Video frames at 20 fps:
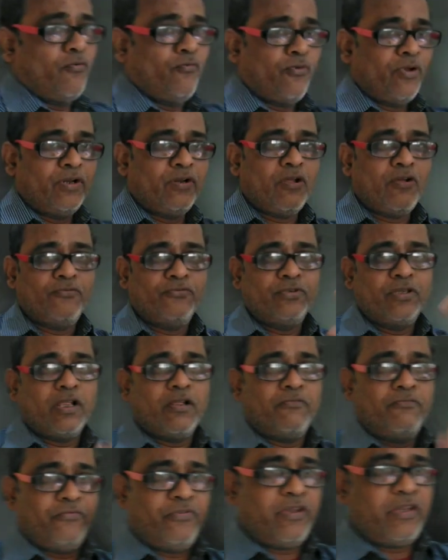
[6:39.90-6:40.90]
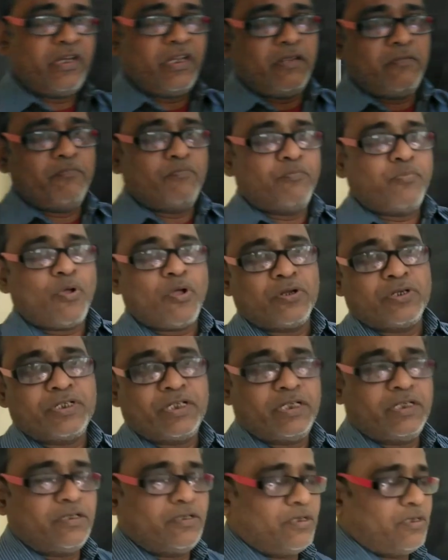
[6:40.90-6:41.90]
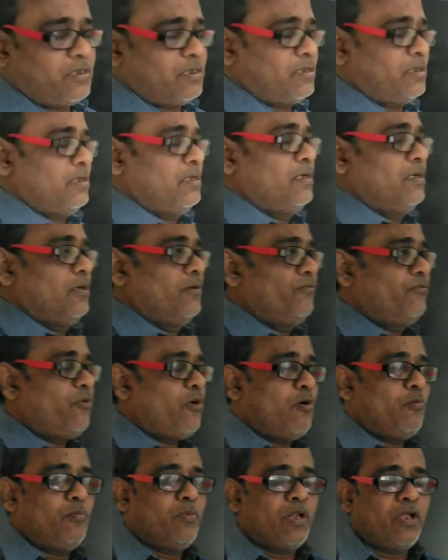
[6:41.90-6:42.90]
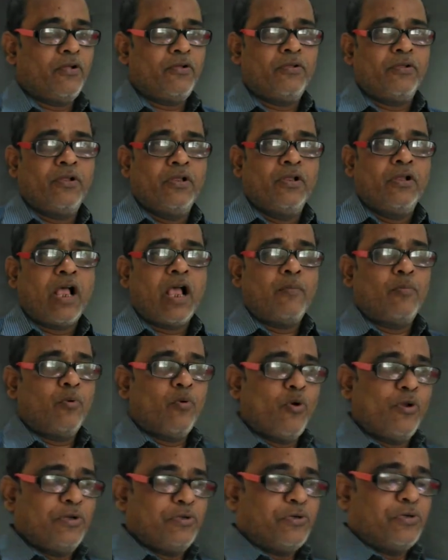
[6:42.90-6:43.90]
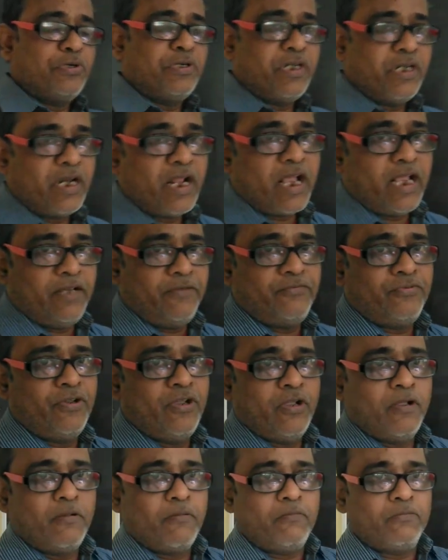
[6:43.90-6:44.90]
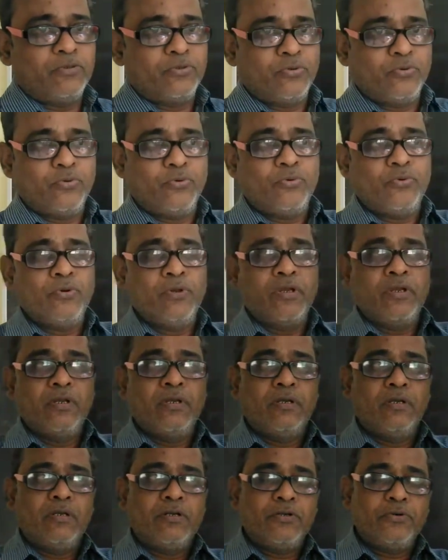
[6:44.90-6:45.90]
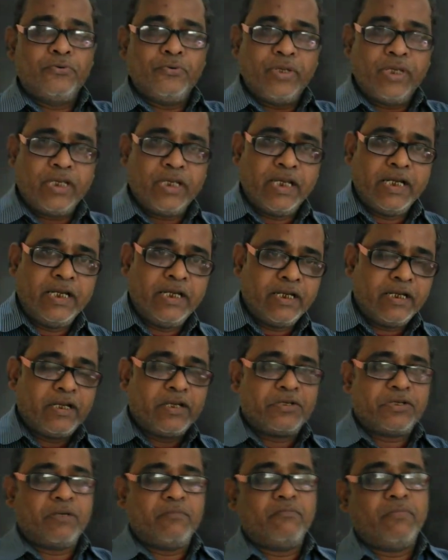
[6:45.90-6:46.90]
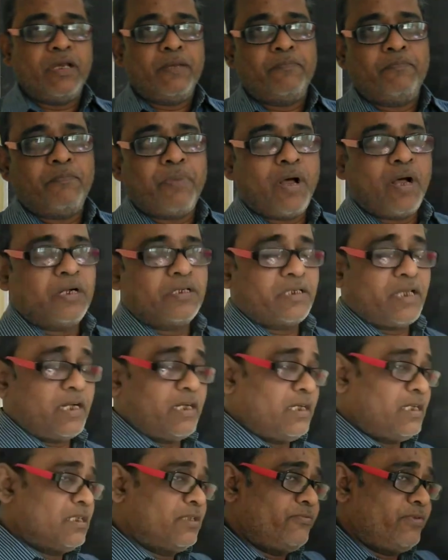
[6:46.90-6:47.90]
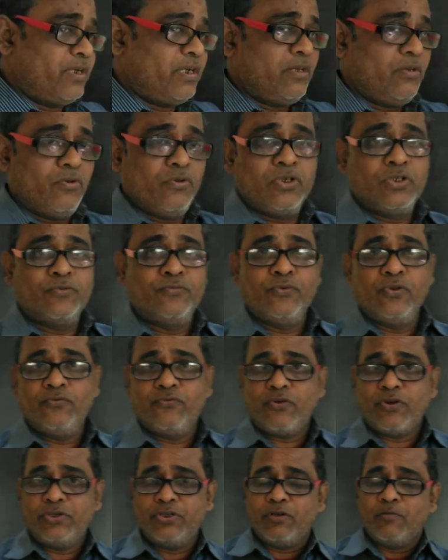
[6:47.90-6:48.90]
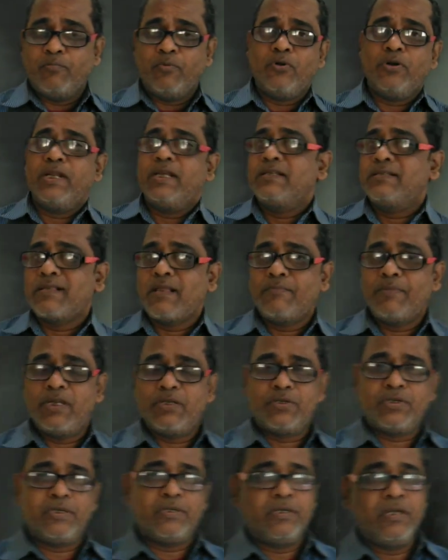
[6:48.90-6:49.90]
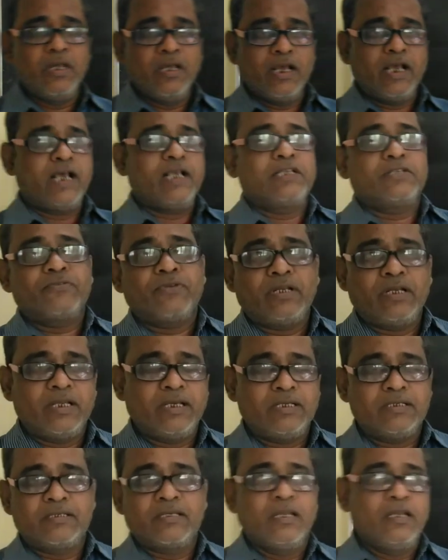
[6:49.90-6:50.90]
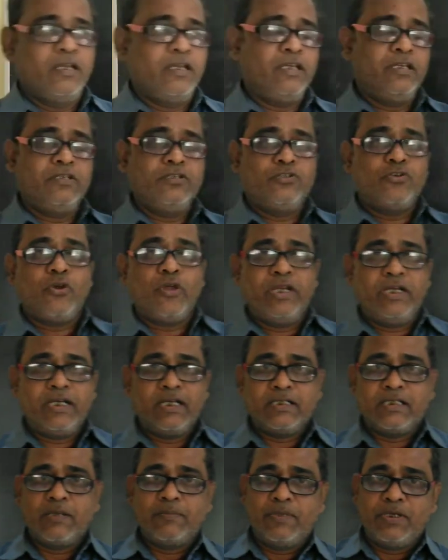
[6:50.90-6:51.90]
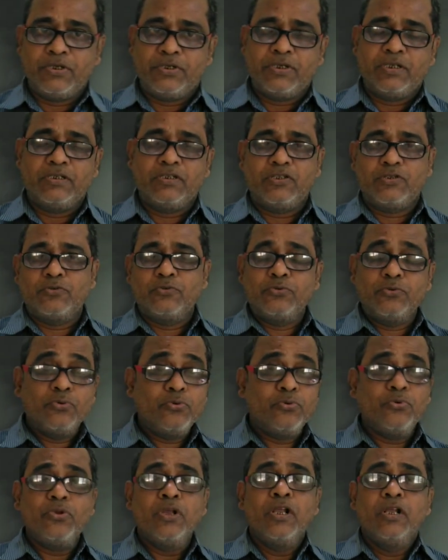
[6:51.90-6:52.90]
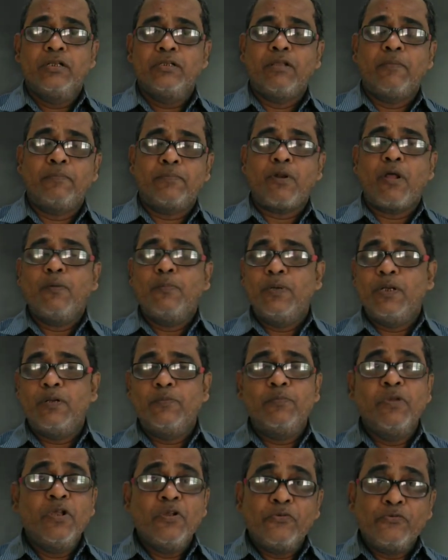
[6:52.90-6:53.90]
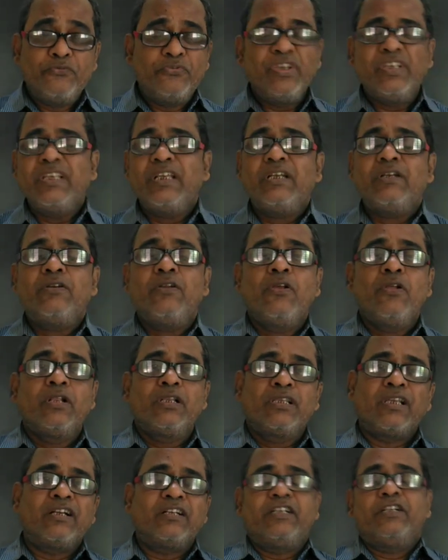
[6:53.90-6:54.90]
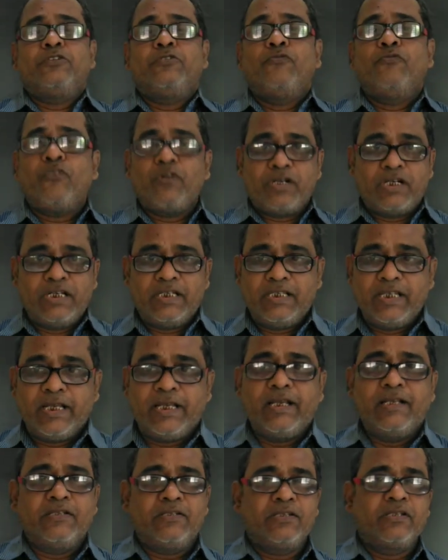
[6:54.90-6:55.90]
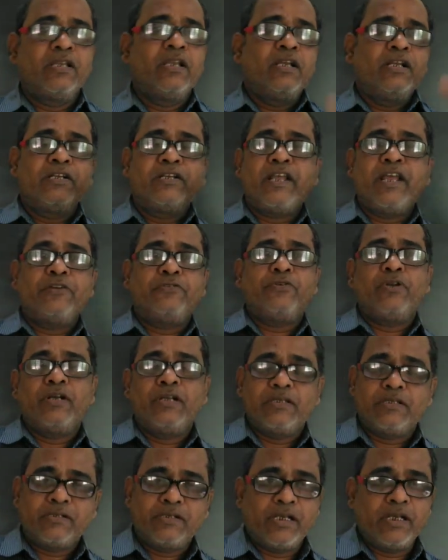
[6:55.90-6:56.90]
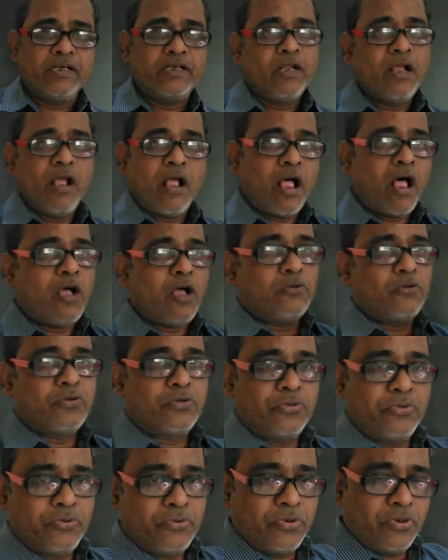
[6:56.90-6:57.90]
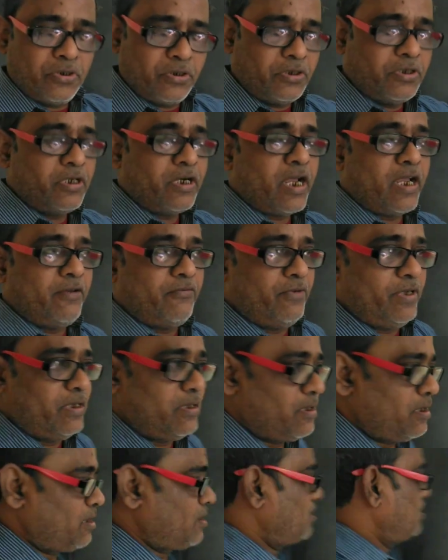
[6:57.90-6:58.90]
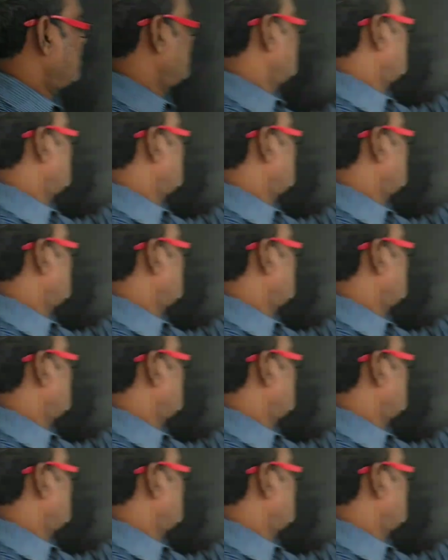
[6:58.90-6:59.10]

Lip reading: one of the very important formula I'm going to derive through doing integration by parts, and it is very useful for your board examination as well as in joint examinations to do the problem within 30 to 40 seconds. Try to understand how to derive it.